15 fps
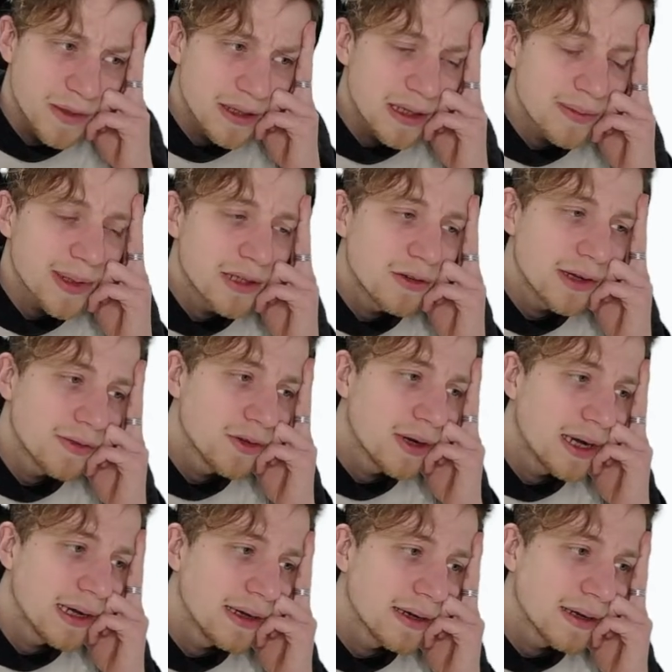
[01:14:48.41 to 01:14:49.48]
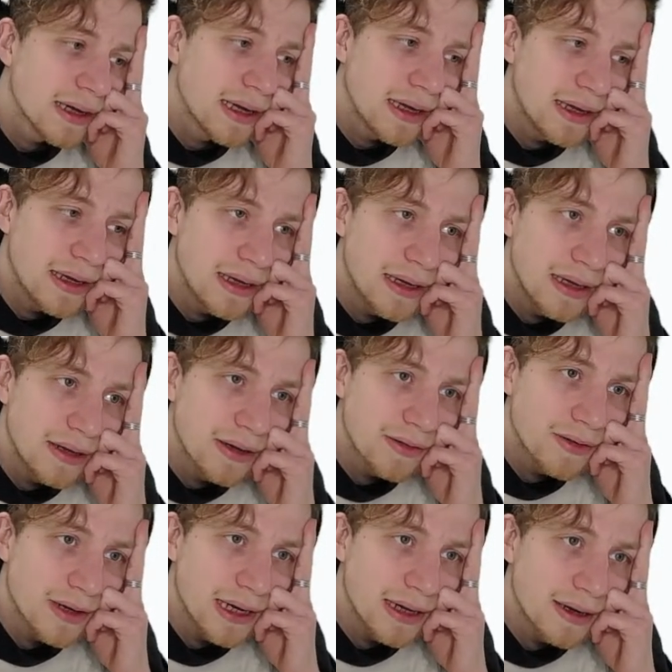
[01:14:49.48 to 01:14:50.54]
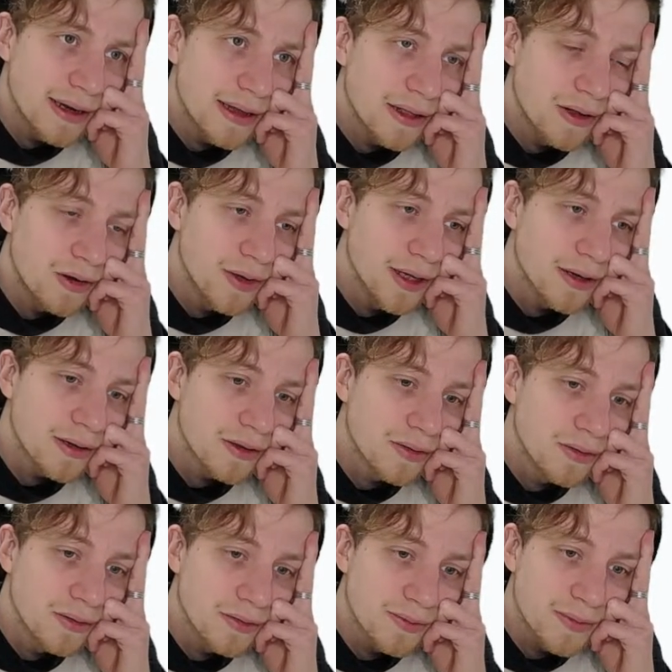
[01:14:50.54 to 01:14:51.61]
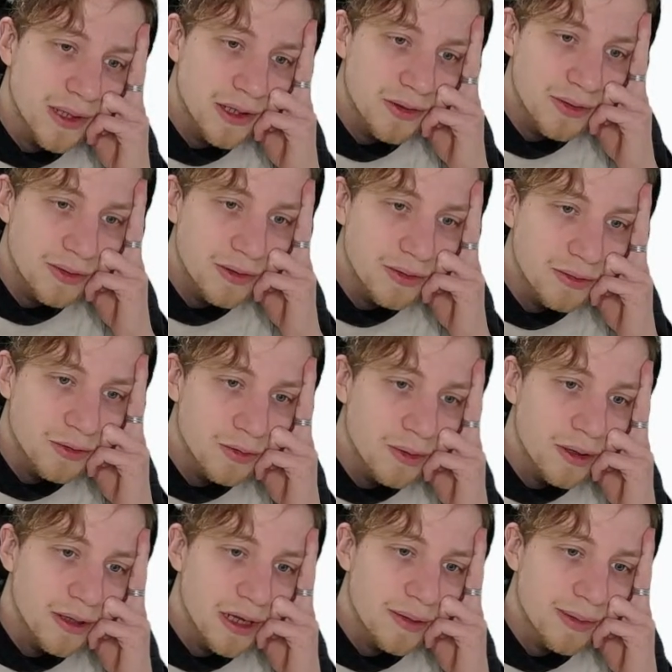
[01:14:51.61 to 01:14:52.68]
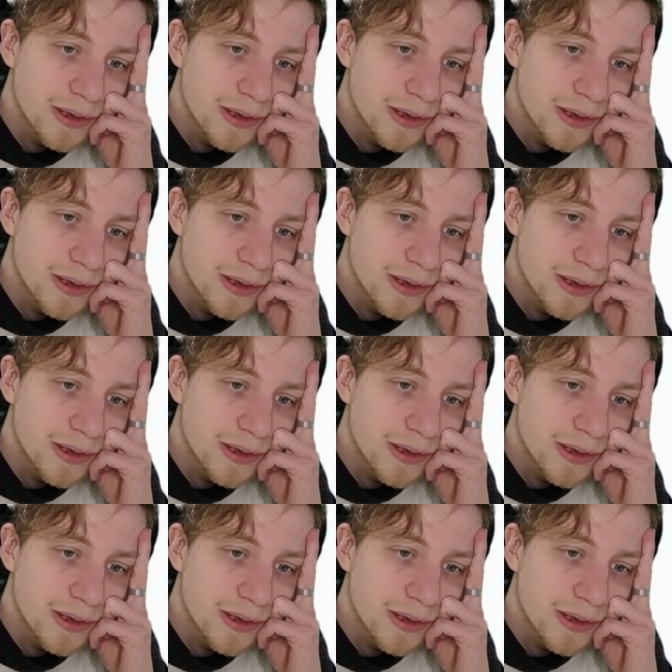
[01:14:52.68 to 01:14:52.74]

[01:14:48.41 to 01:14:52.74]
That's like, but you have to hire a lawyer to make sure to go through all that,